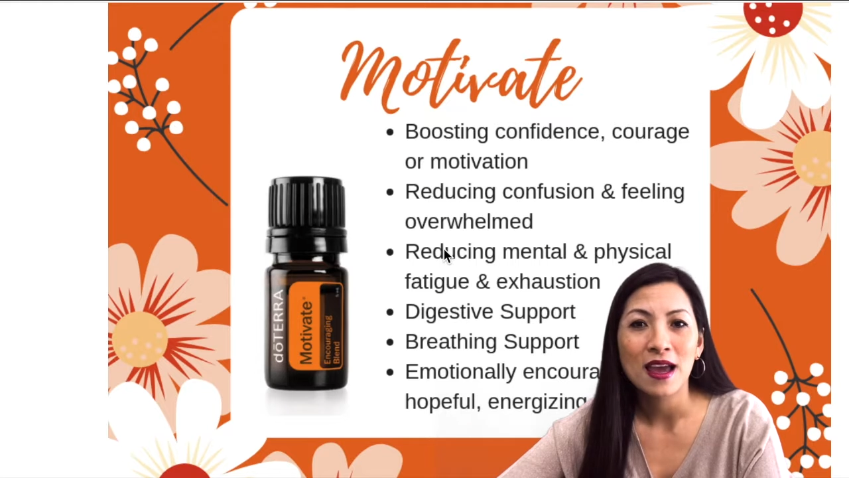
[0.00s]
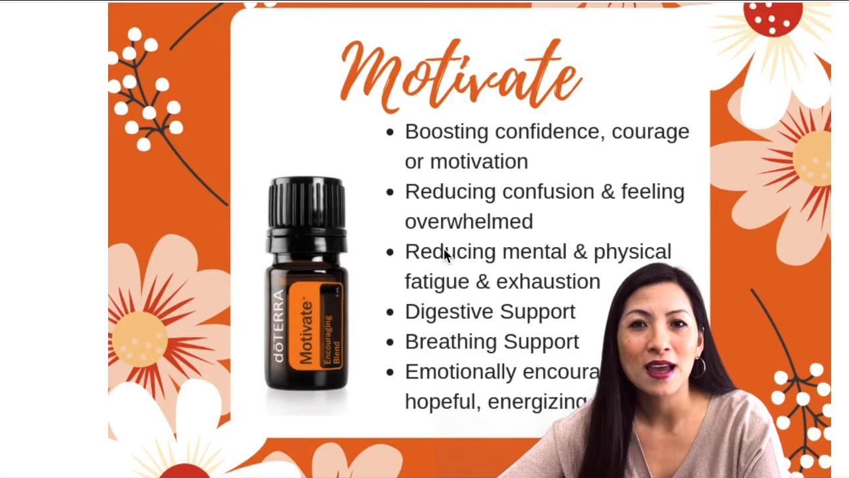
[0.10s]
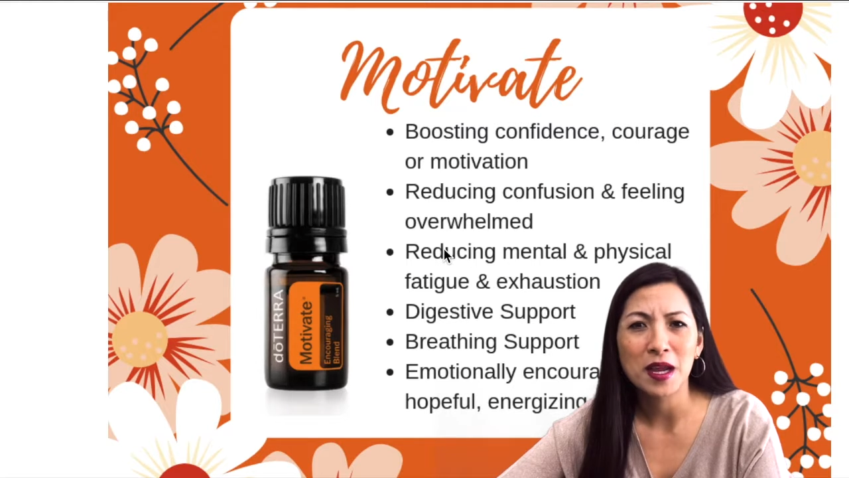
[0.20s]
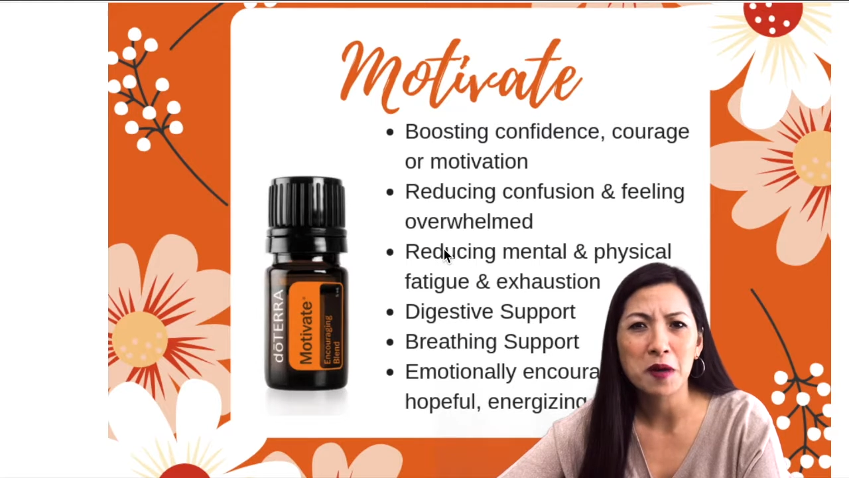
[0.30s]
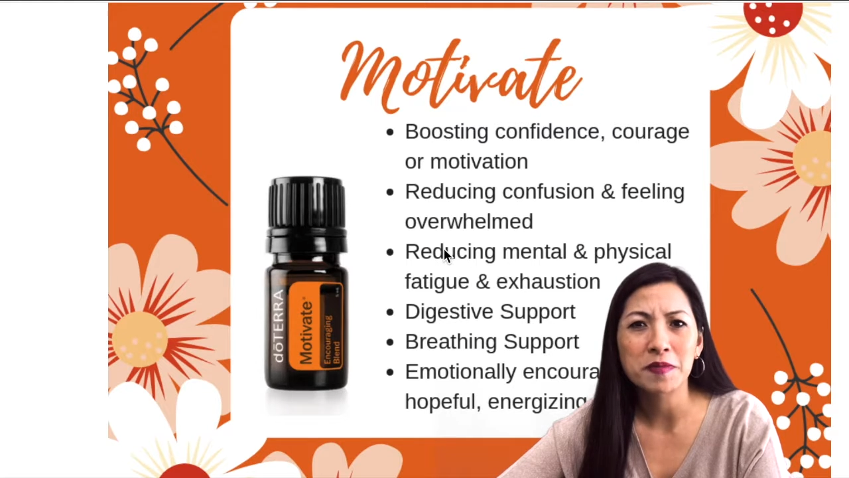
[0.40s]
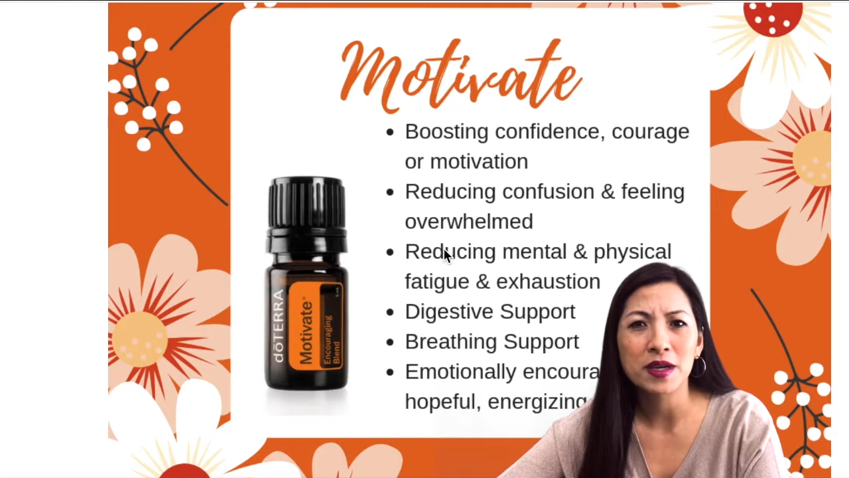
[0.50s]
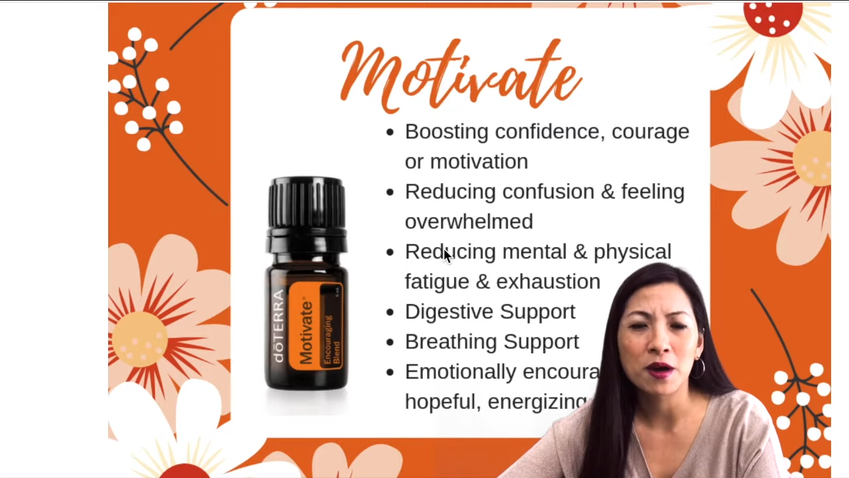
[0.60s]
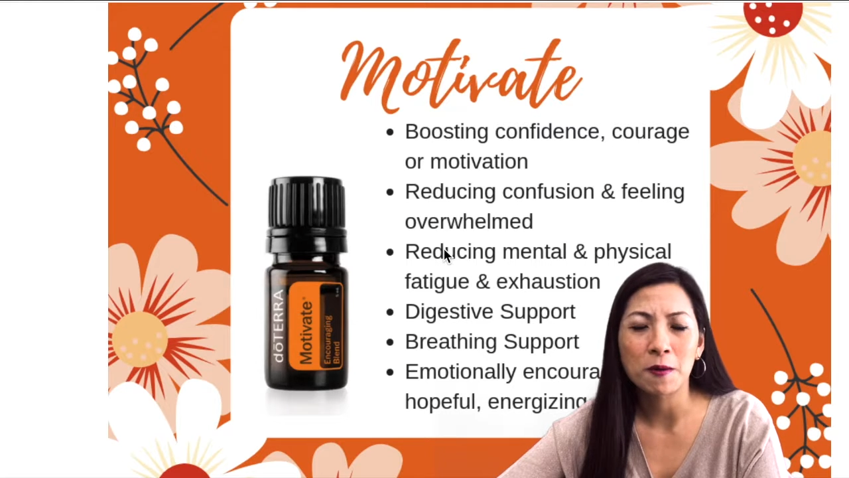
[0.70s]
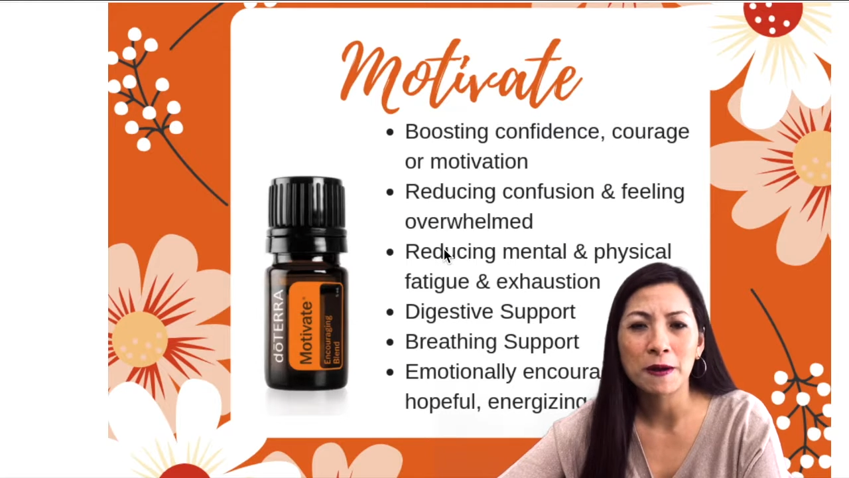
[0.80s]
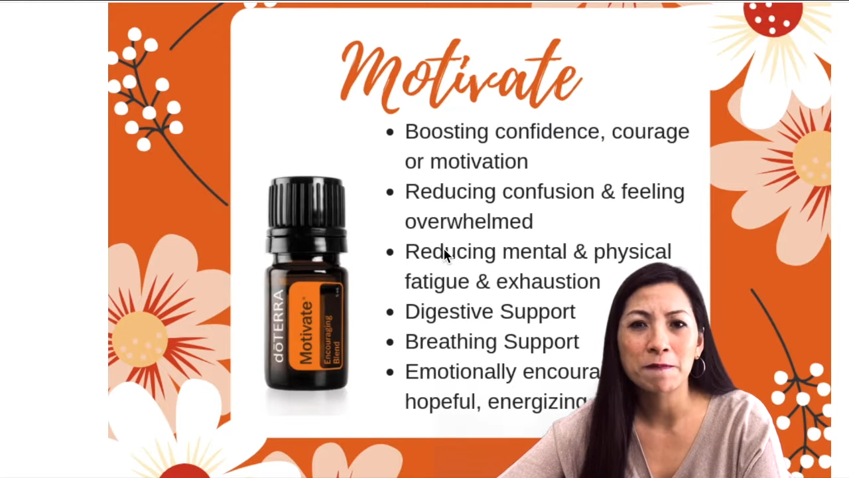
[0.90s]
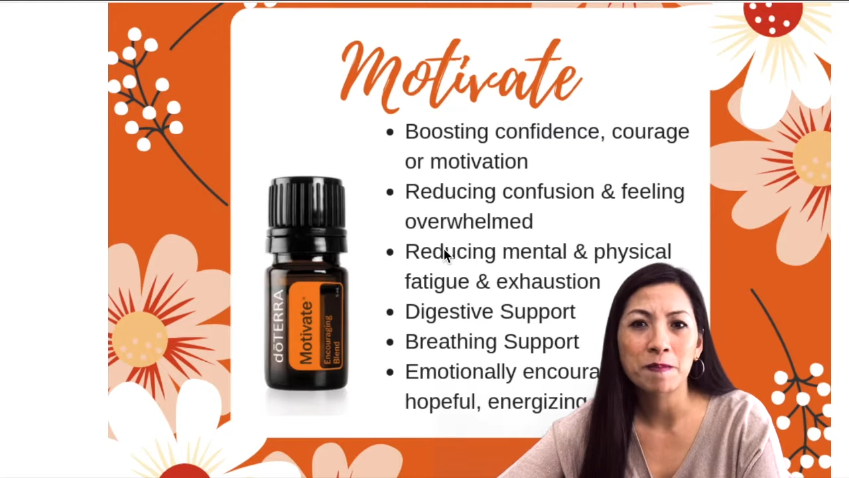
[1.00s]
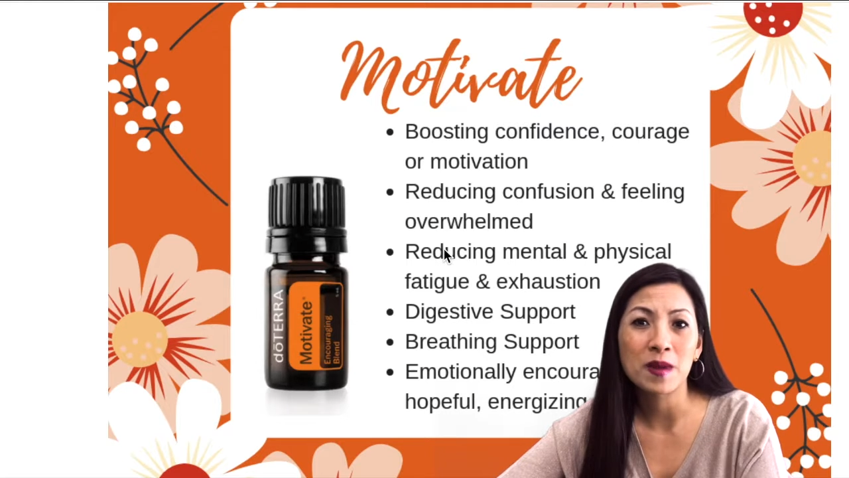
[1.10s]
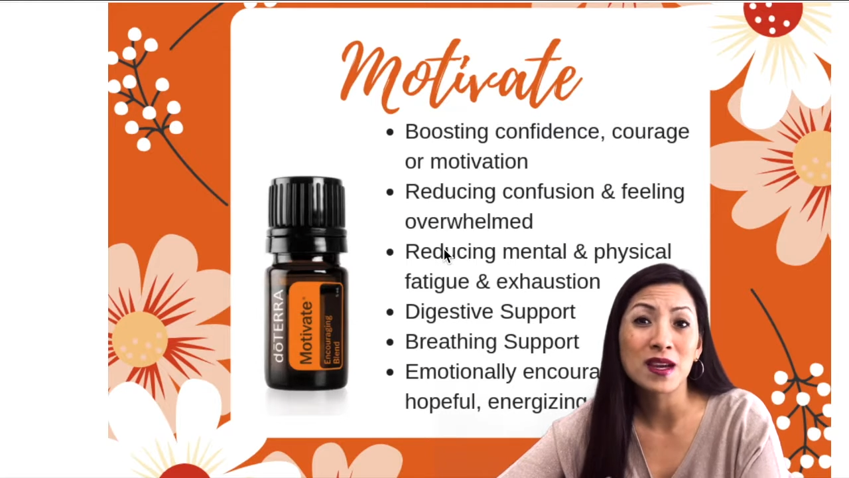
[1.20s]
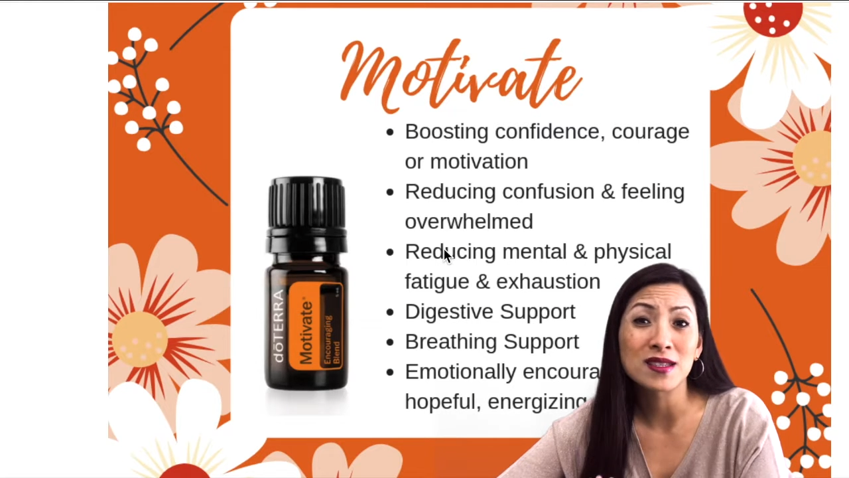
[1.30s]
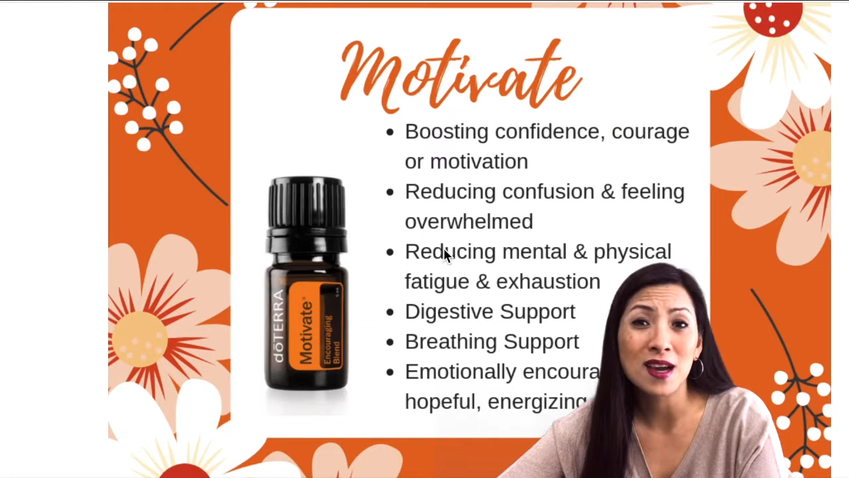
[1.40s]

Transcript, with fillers: and helped me going because